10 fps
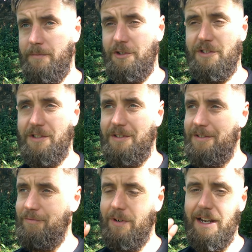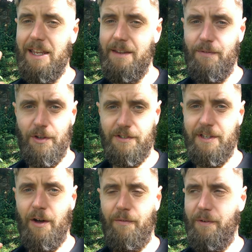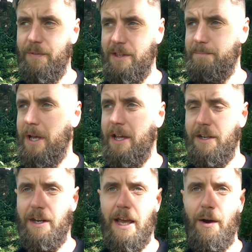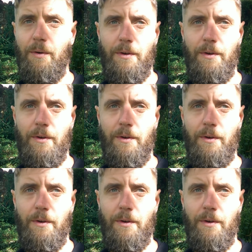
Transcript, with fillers: Just relieve yourself of this burden now.